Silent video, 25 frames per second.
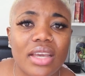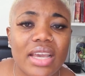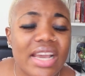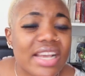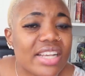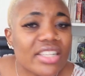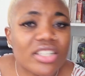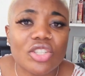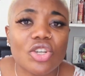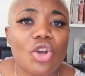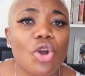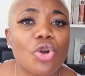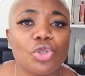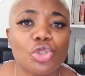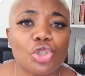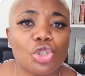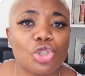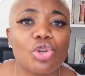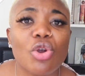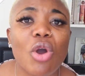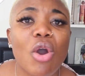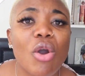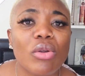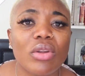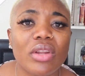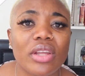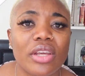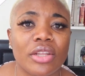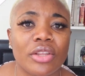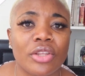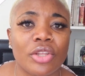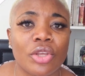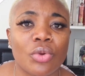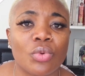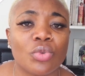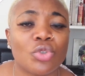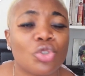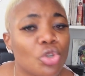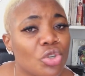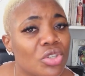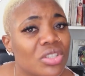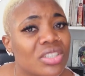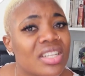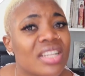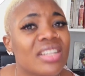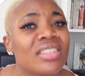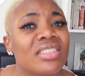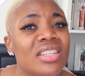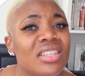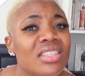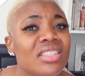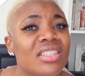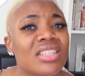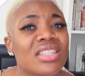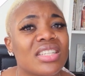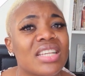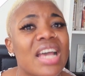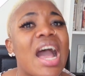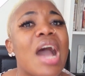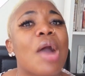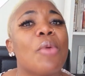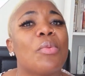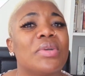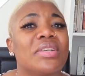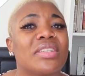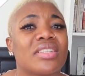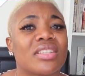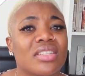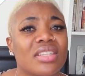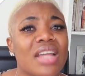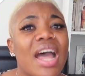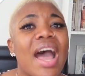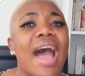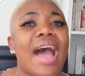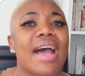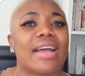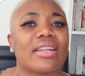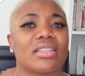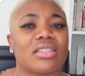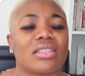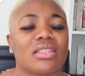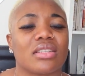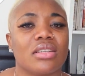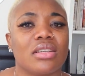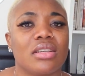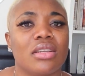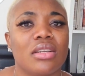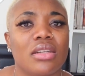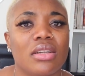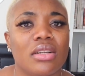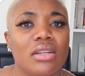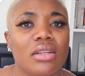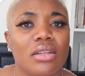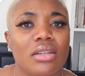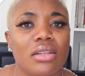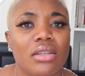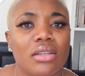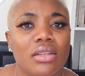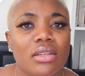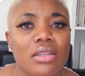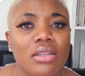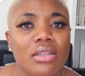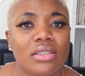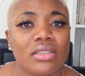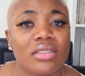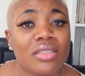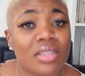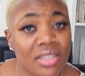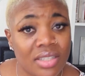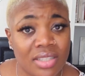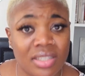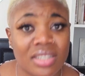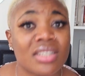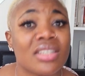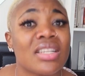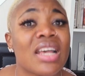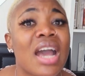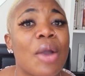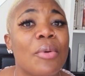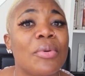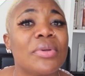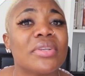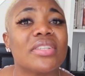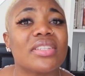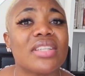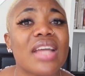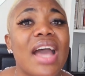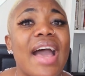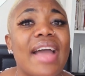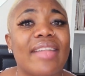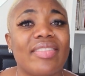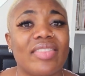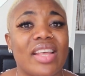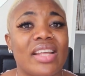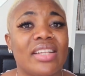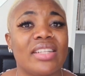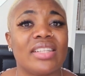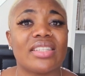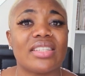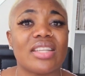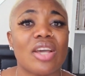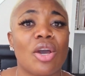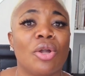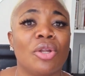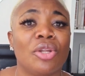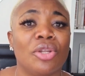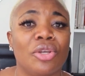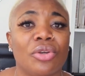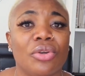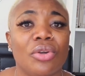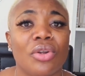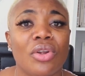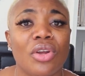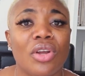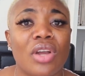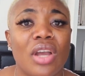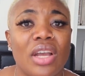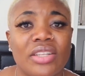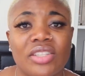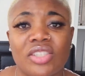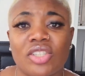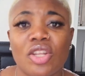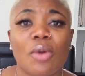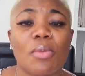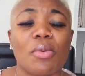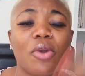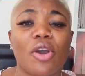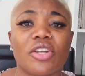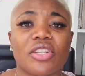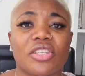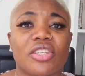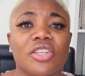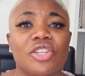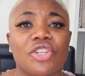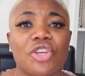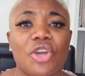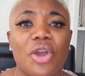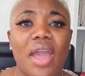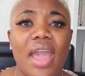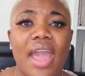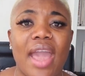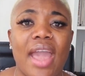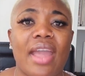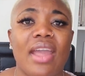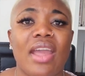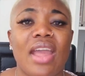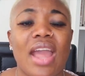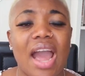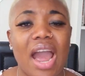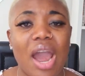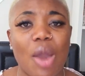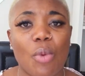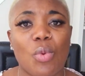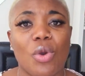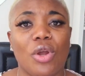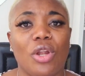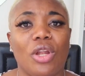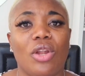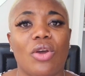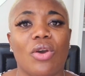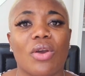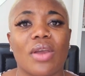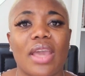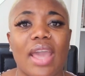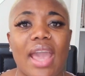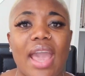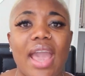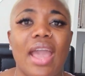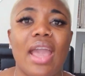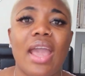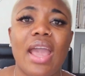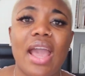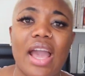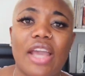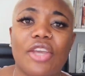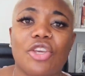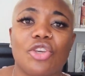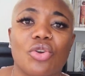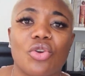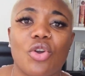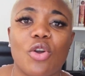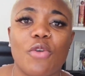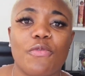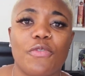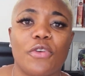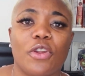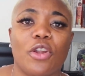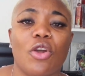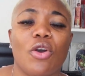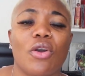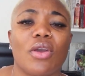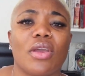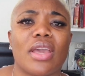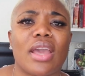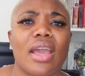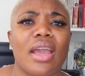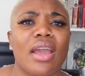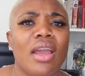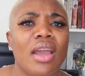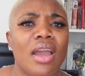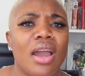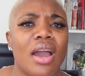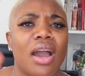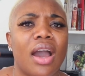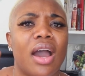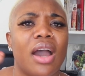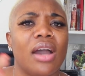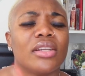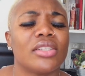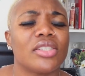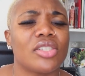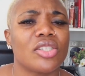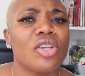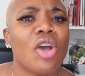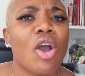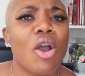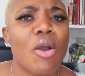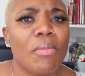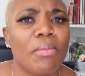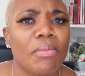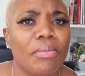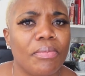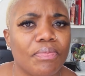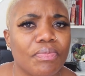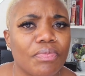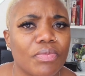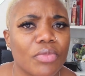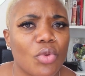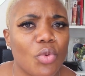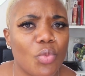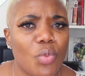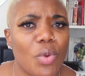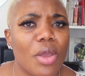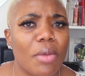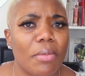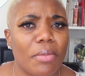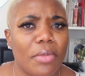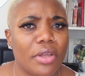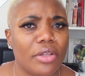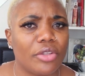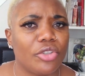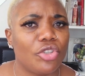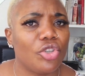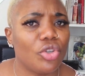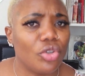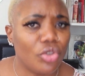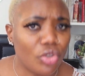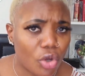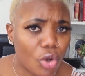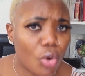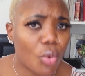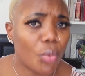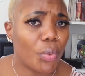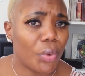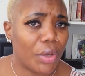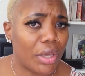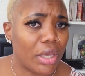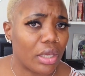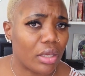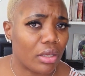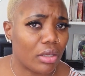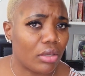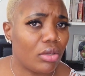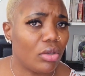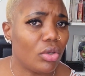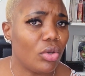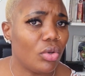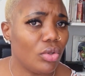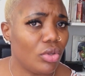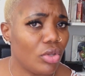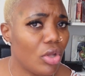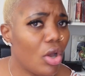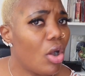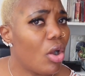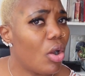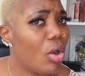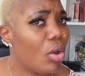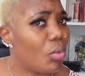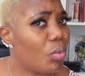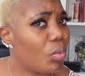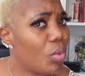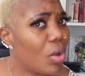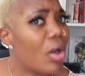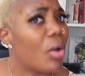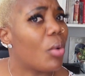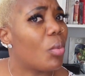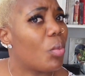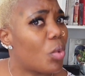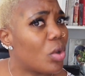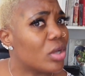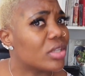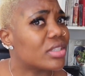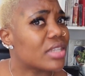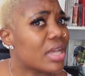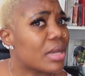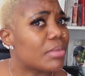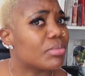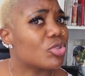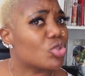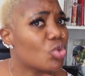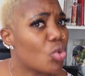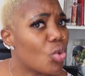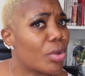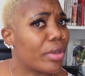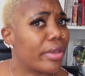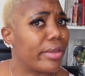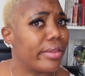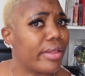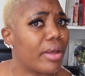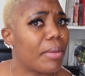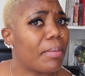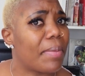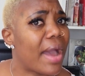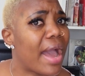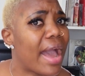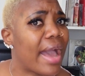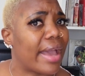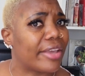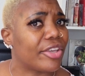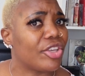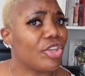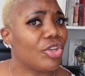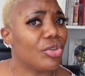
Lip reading: It's controlling you. This is how it starts. This is how it starts. And then it tells you, stop cutting your hair. I want long hair. And you go for long hair. Some women, you know what I'm talking about.